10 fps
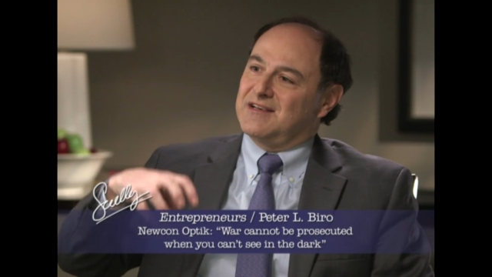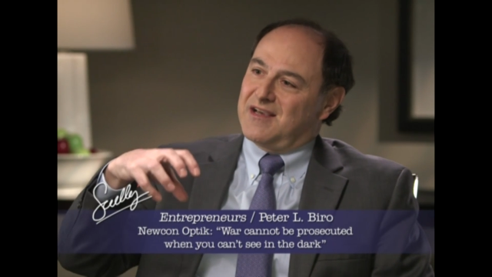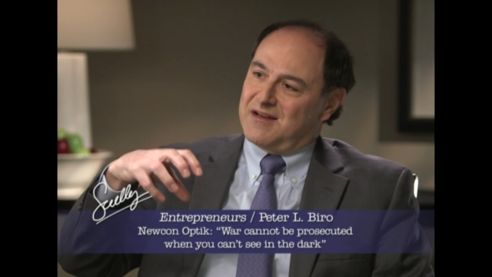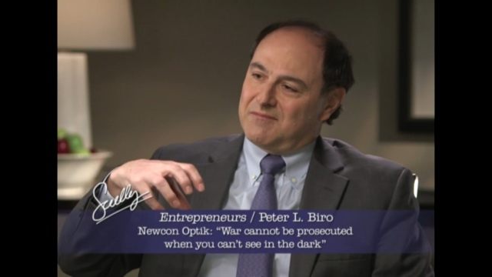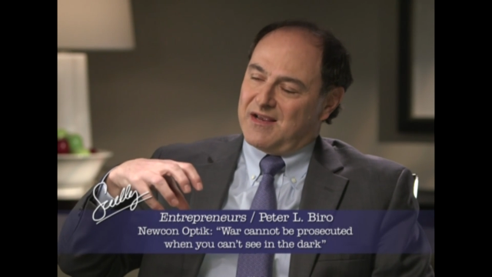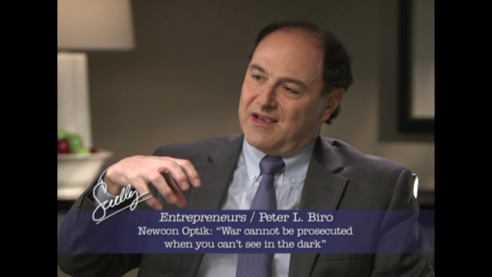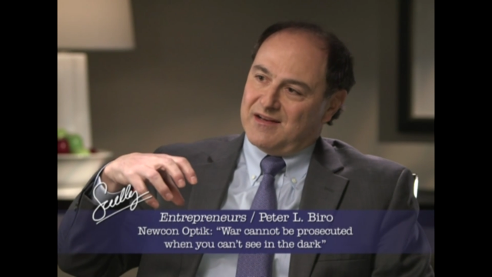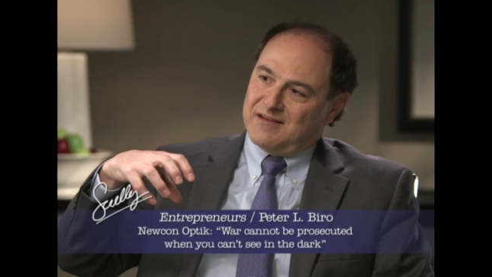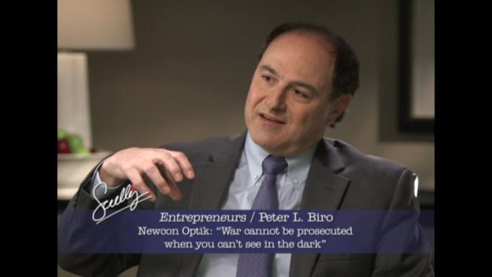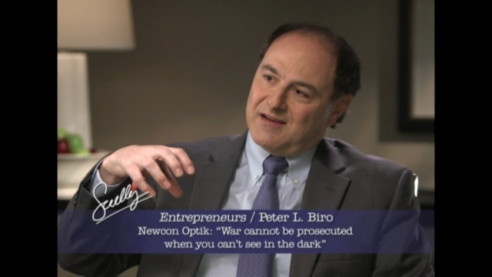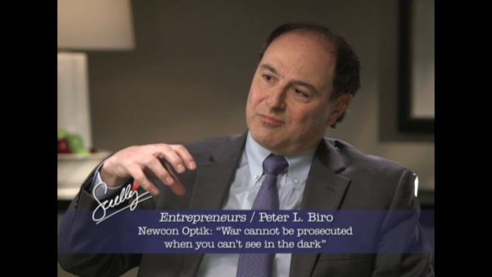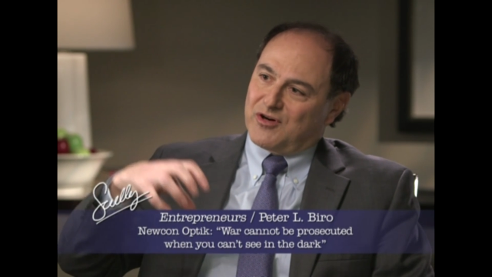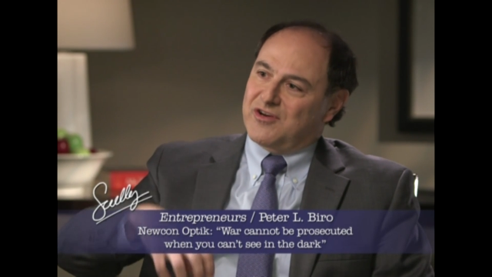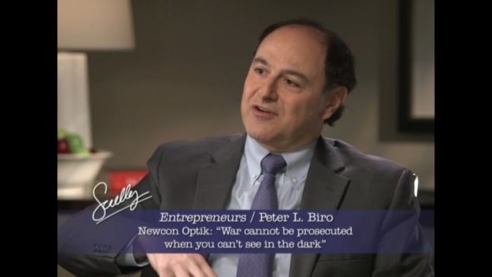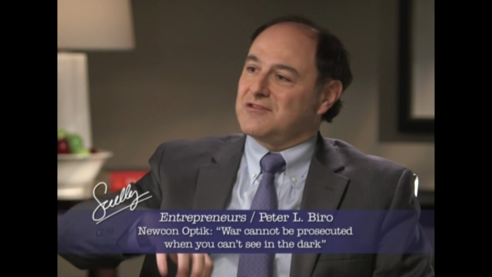and
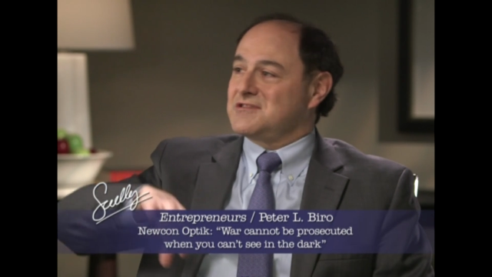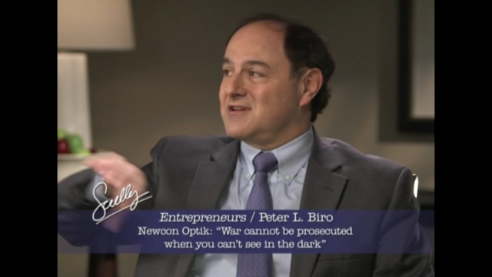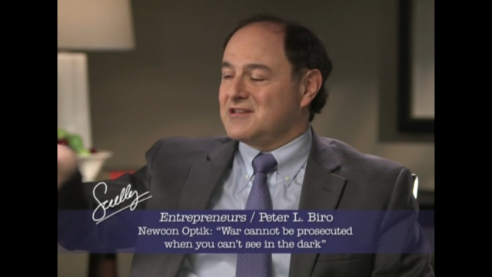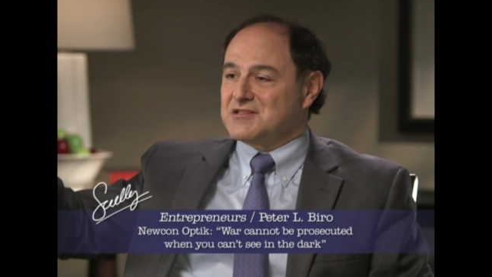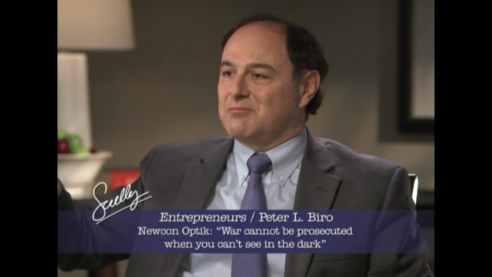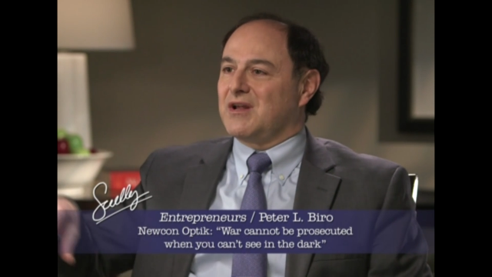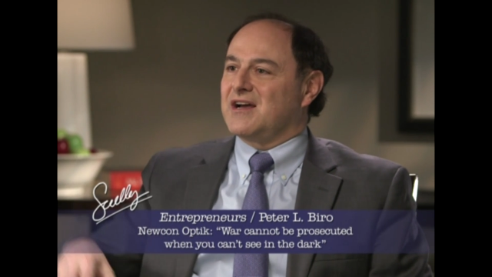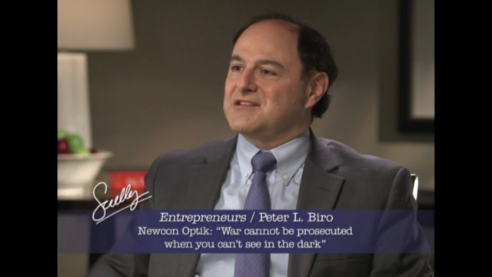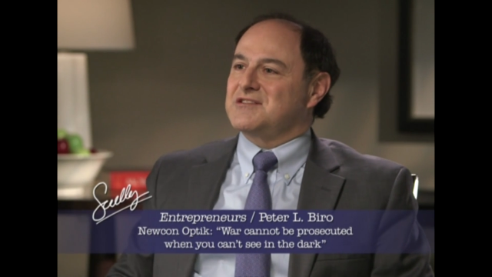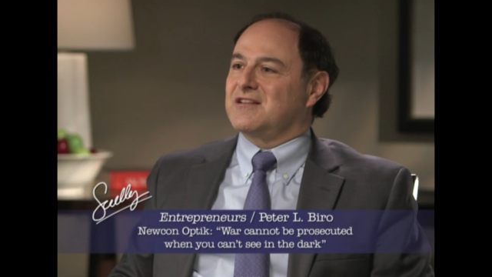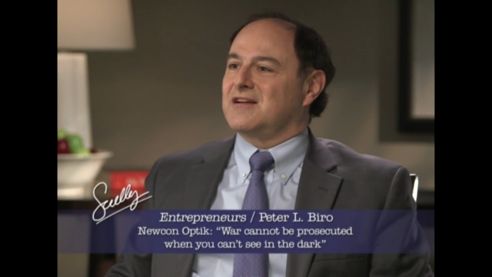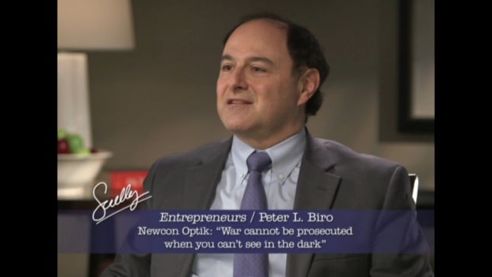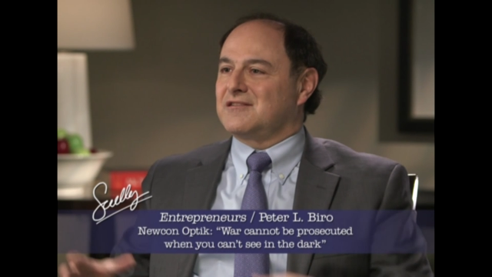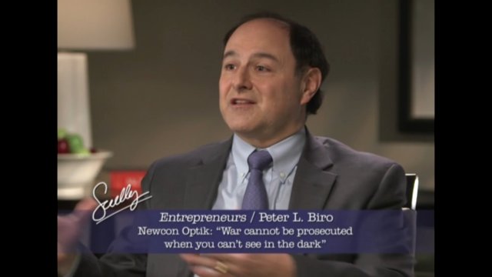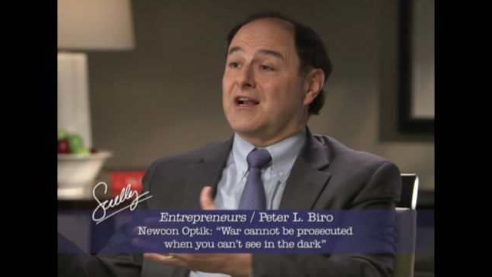procures and supplies to
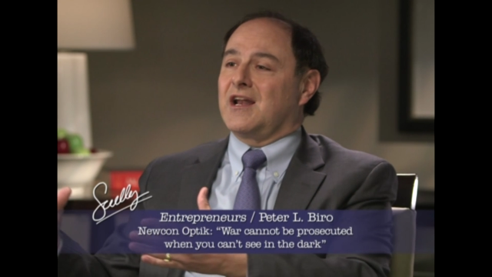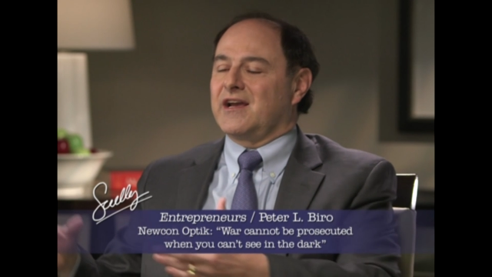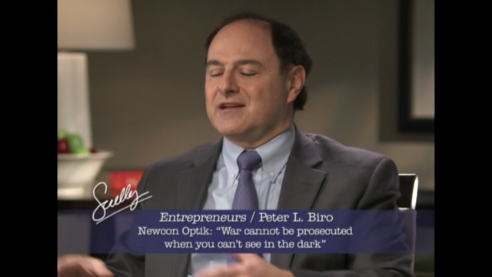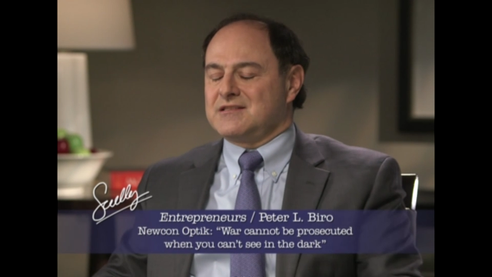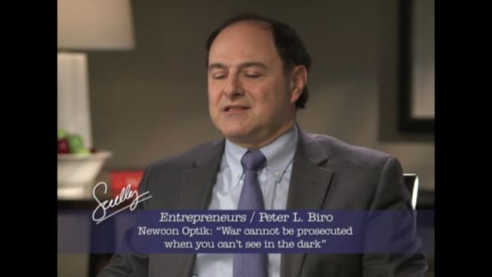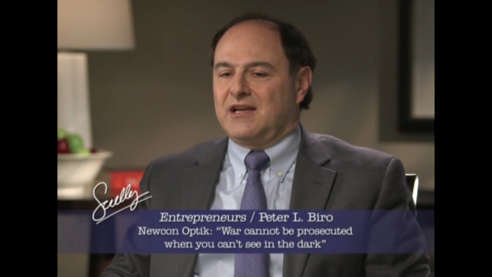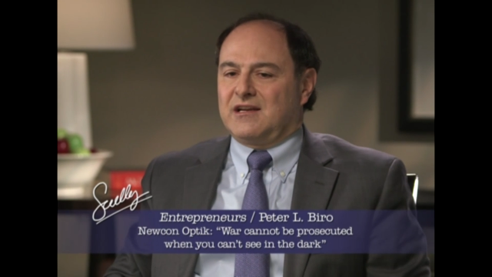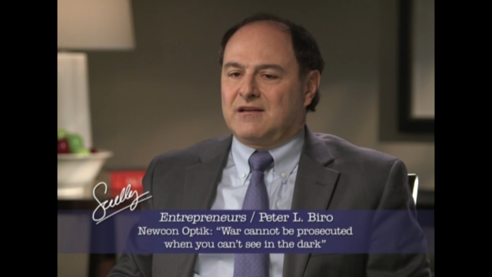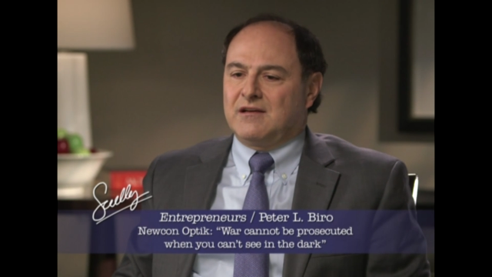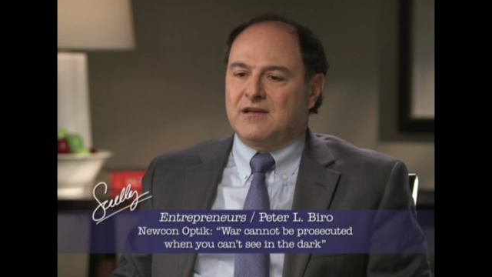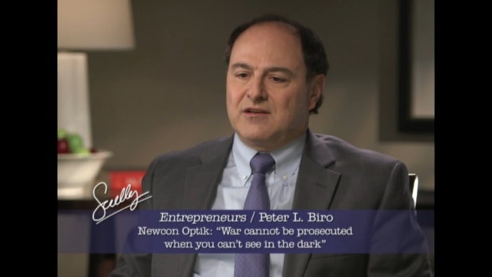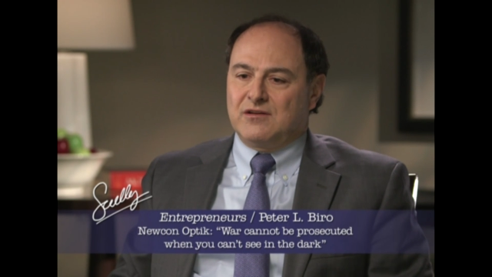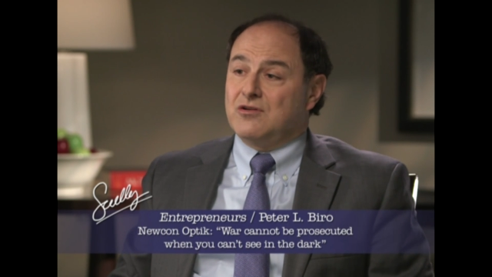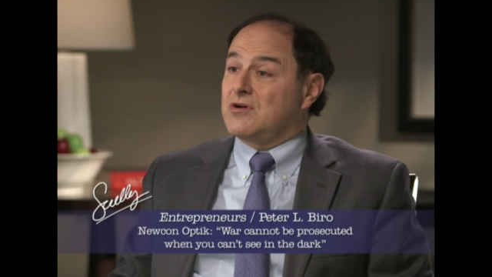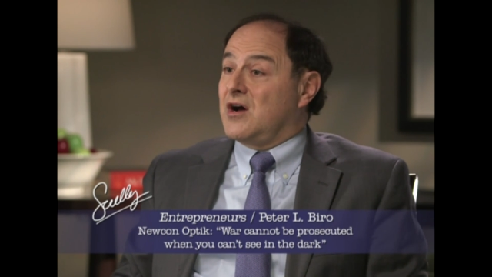the client state.
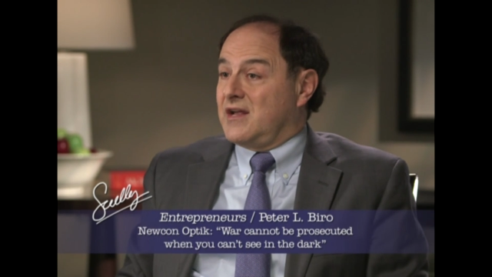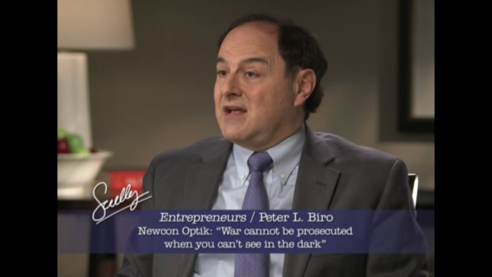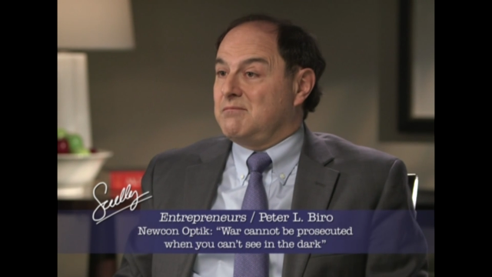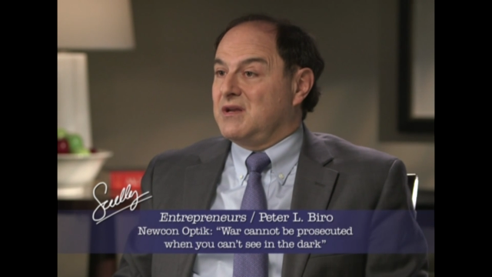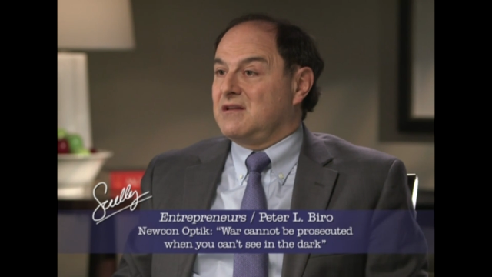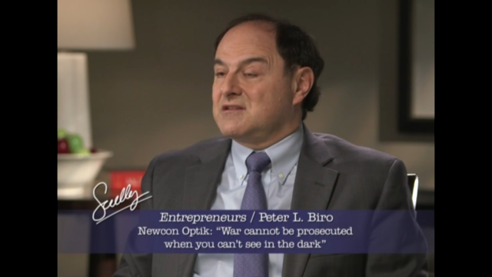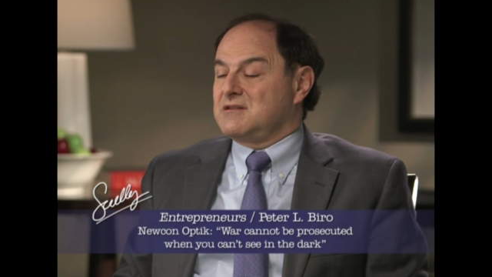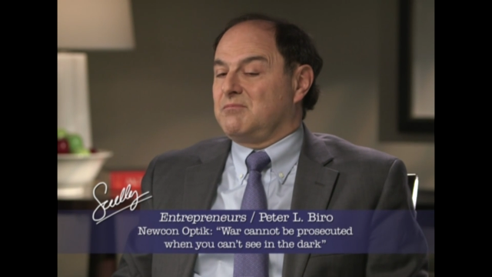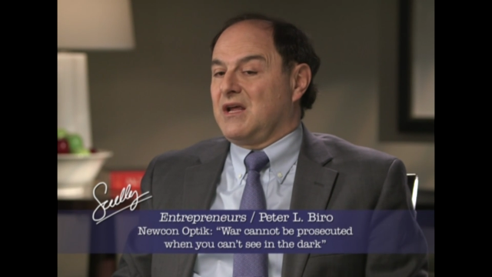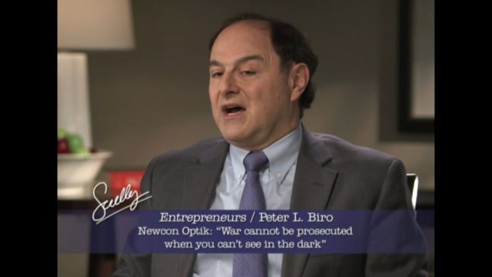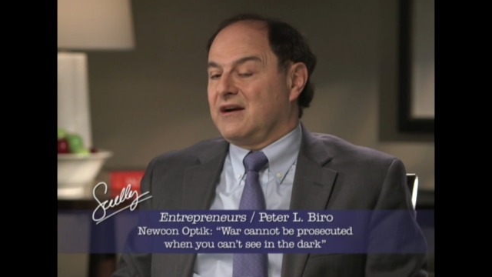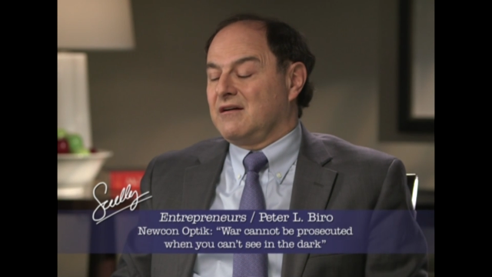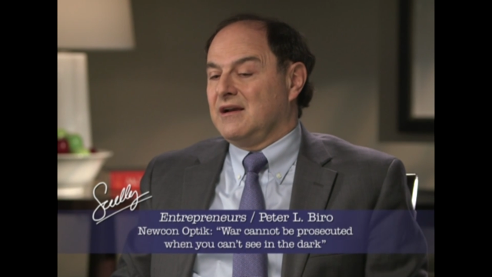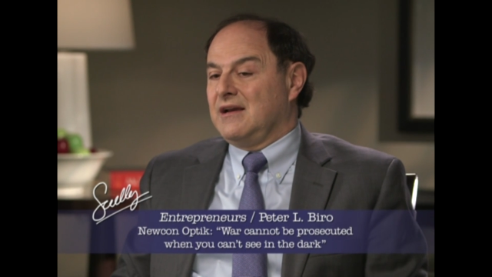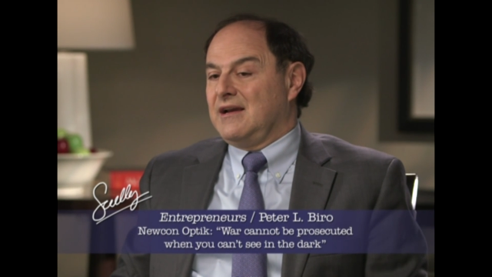Newcon had been the
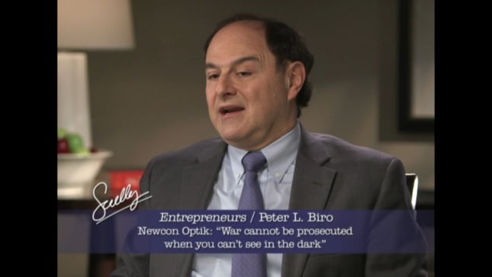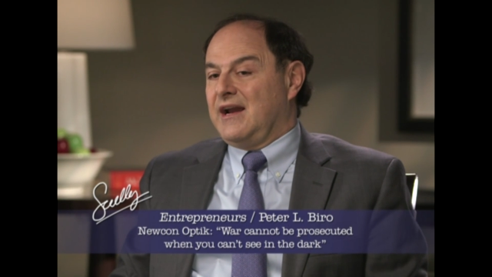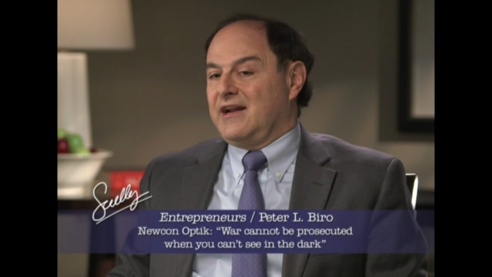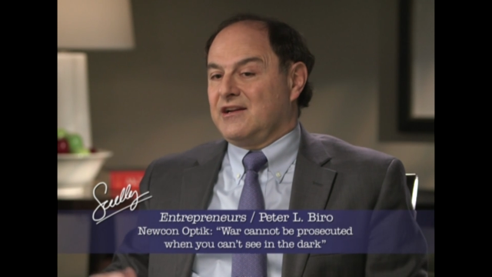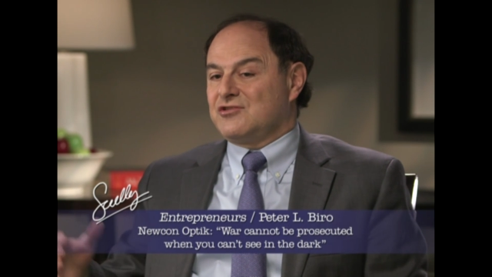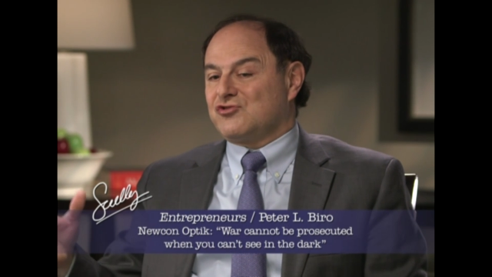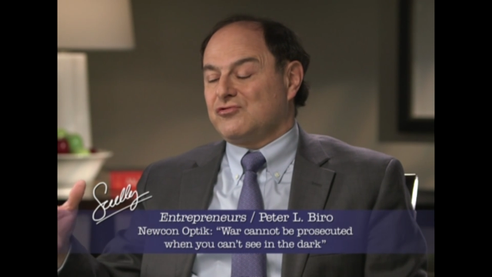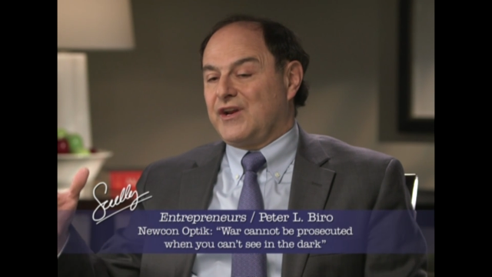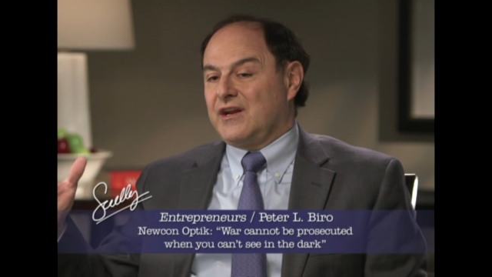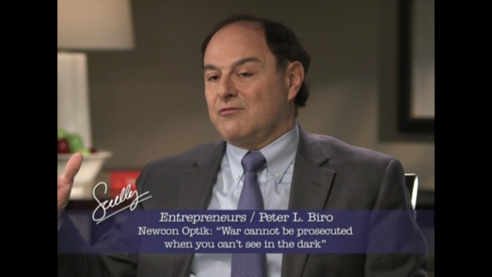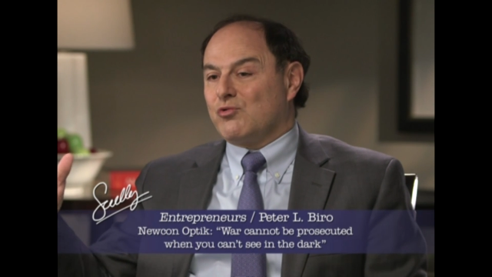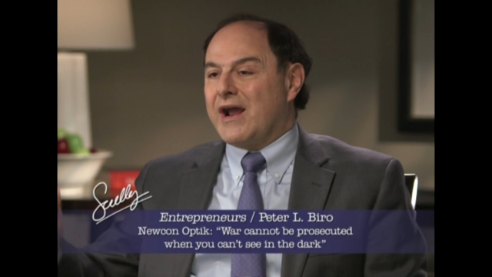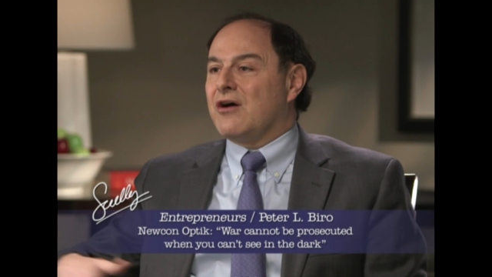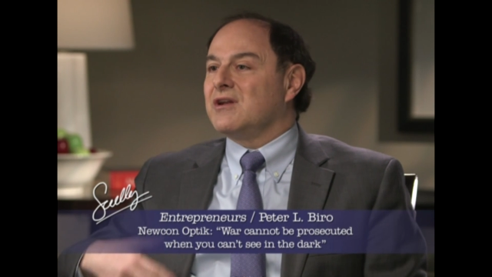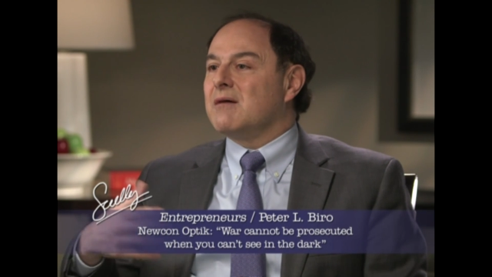supplier, and in round